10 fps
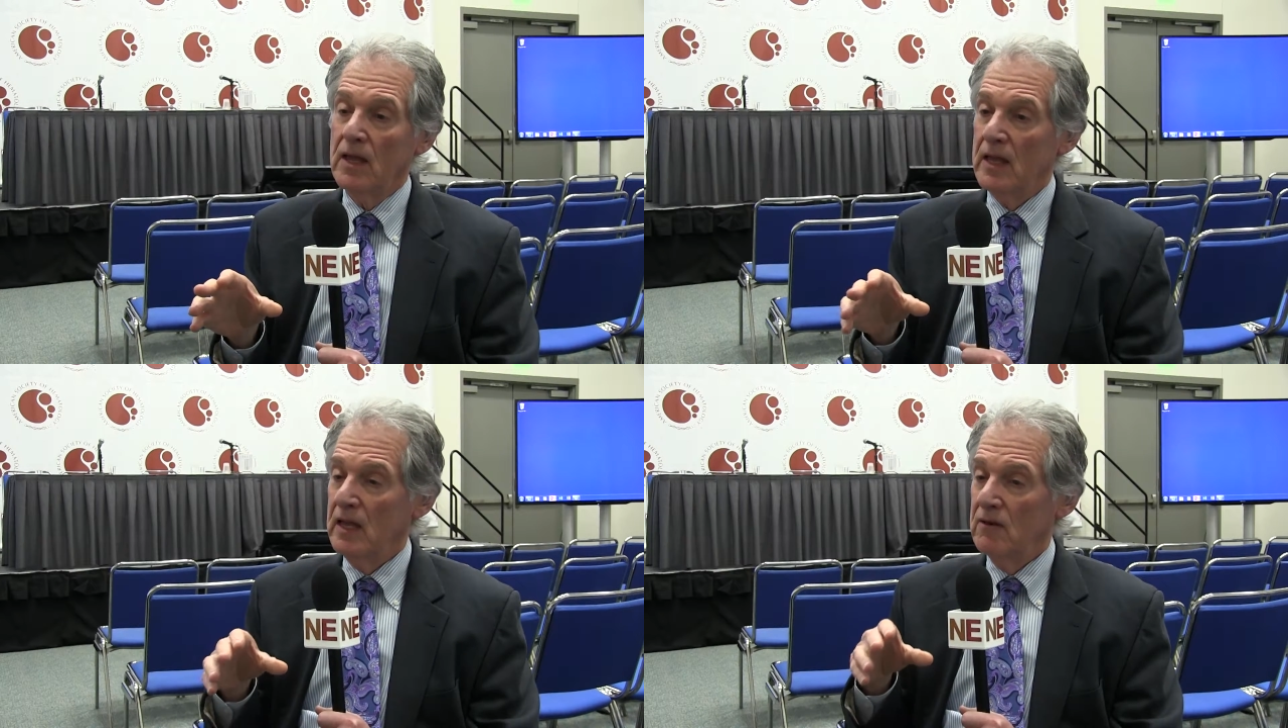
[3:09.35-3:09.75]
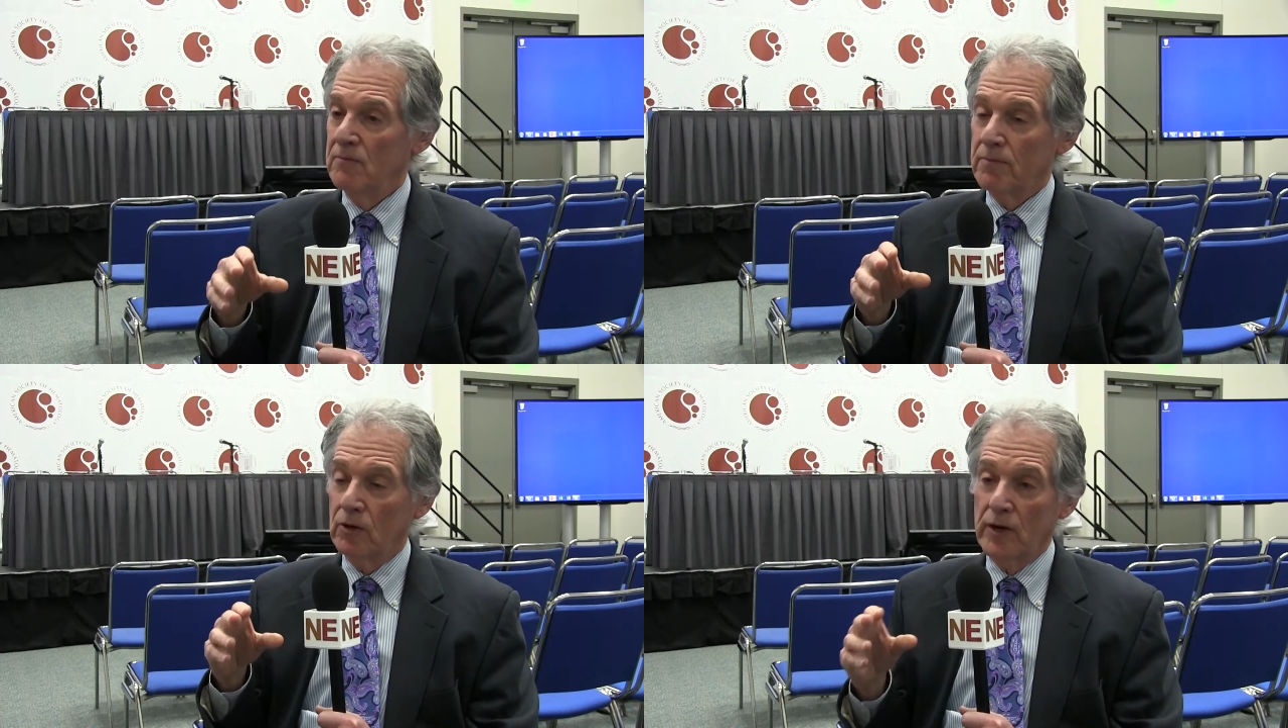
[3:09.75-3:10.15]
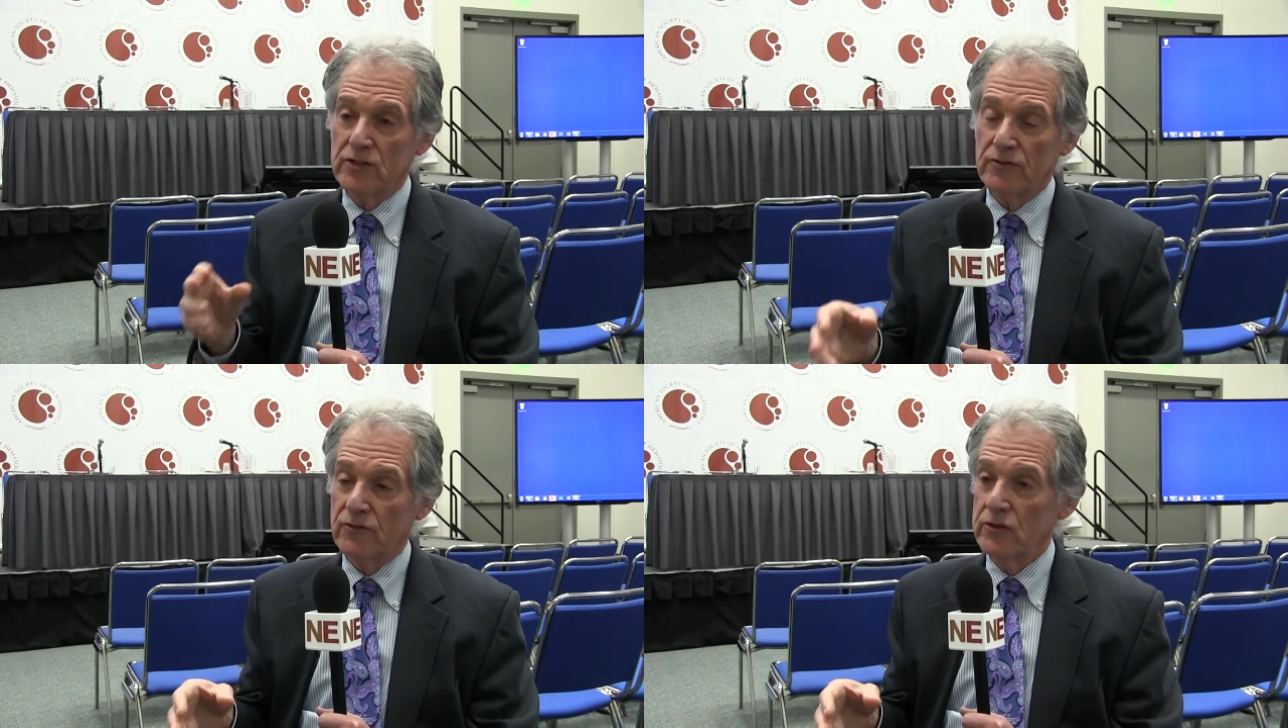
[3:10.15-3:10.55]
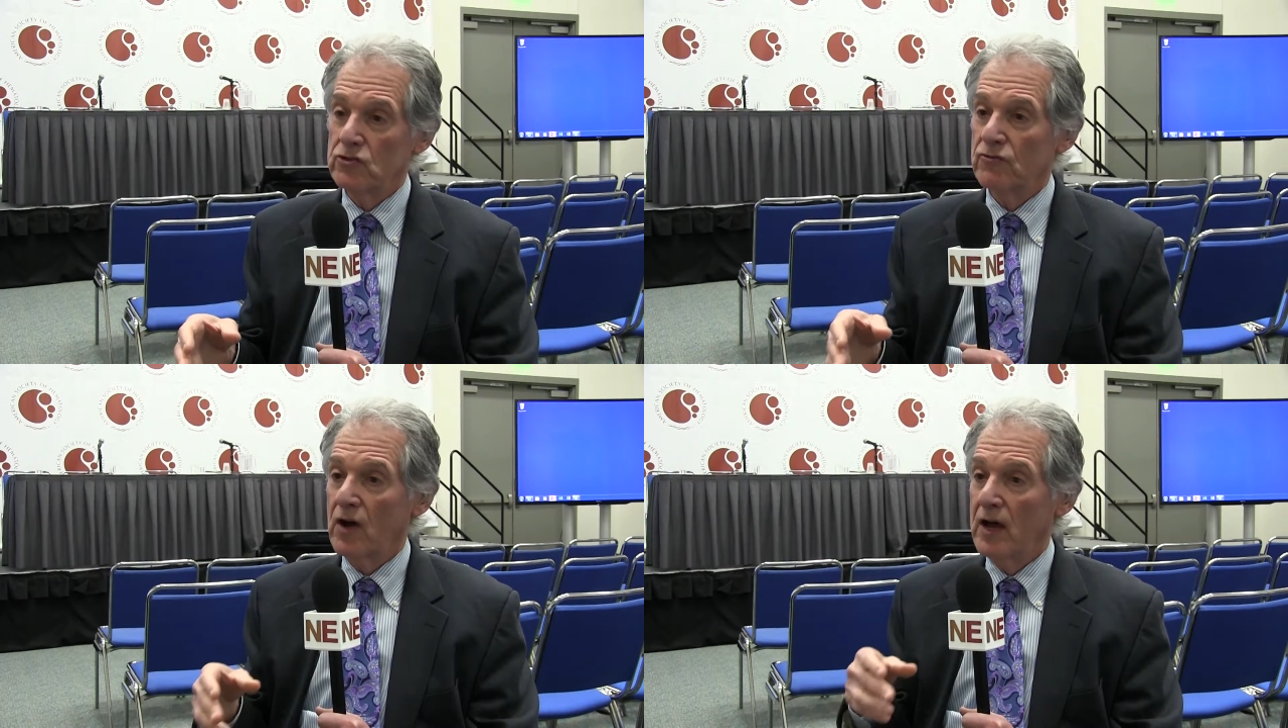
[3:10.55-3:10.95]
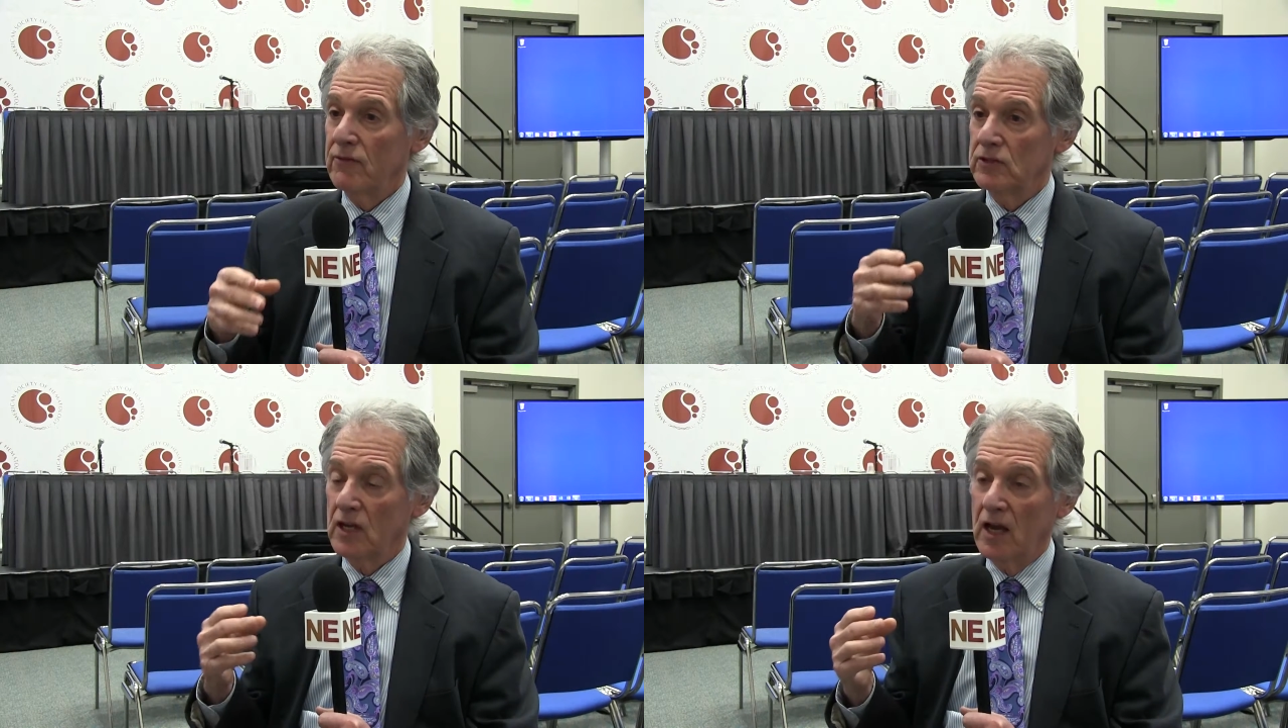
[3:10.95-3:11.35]
in progression-free
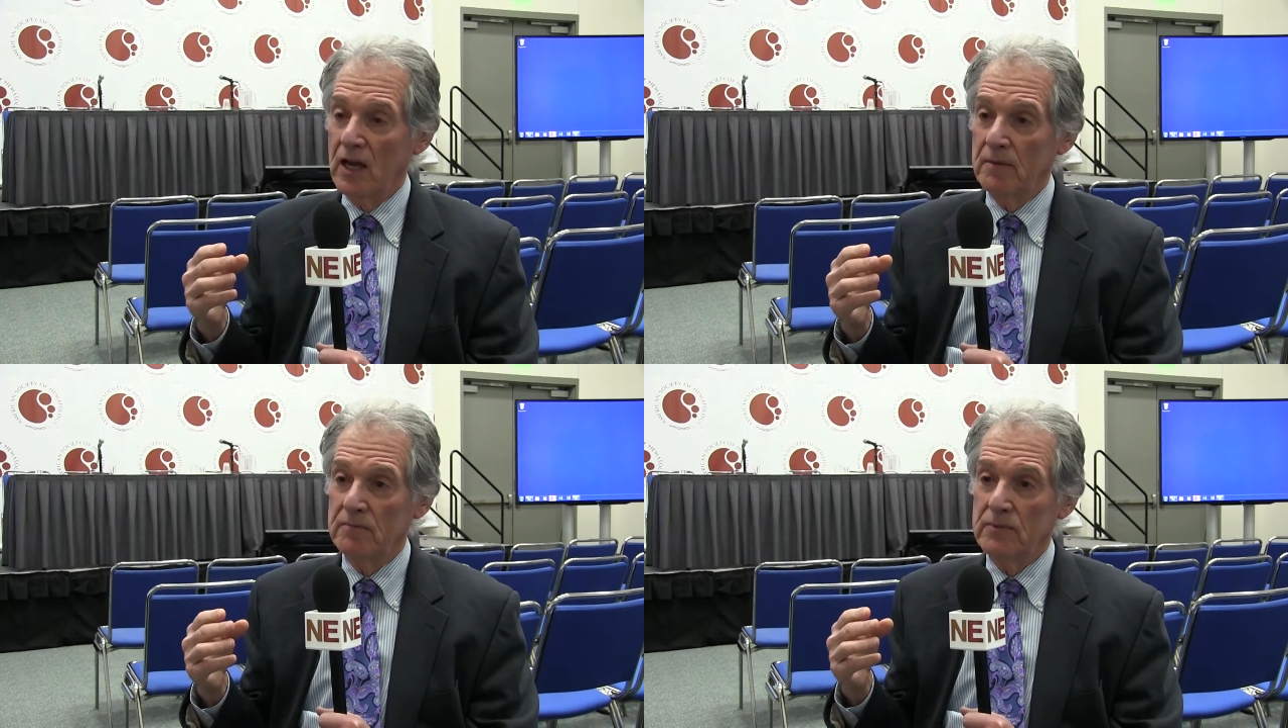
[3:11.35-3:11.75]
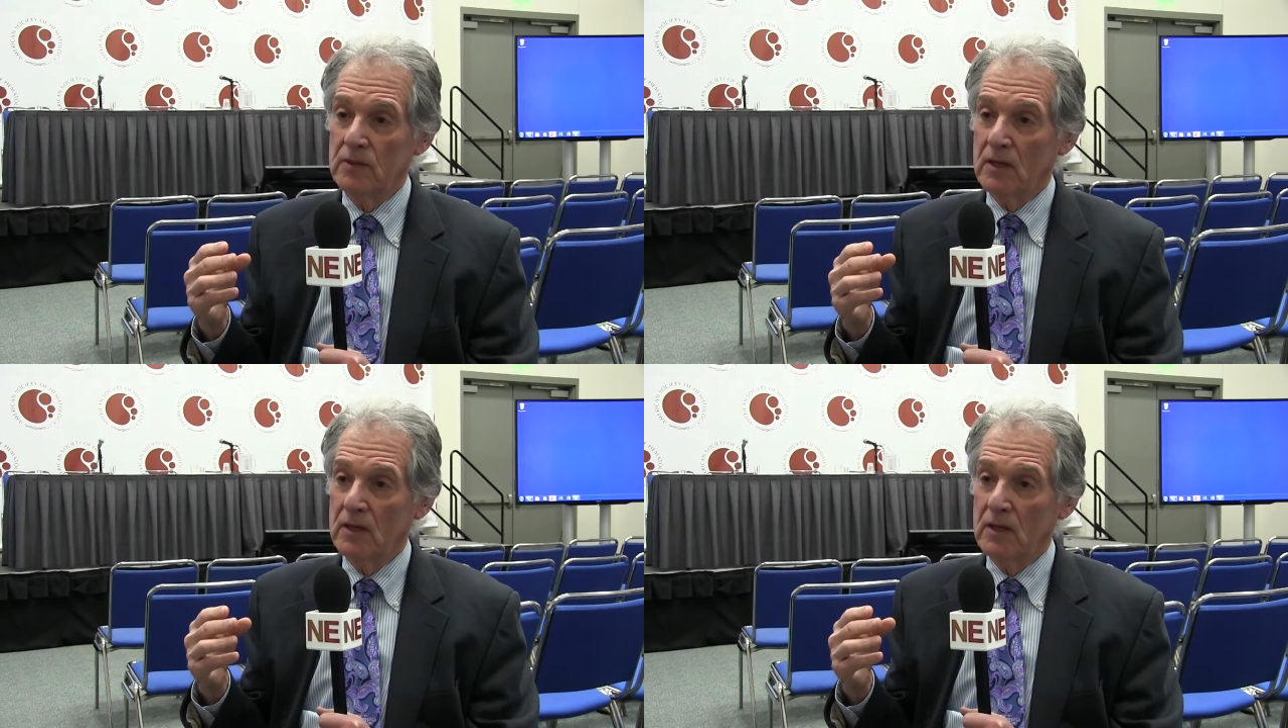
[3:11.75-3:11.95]
survival, time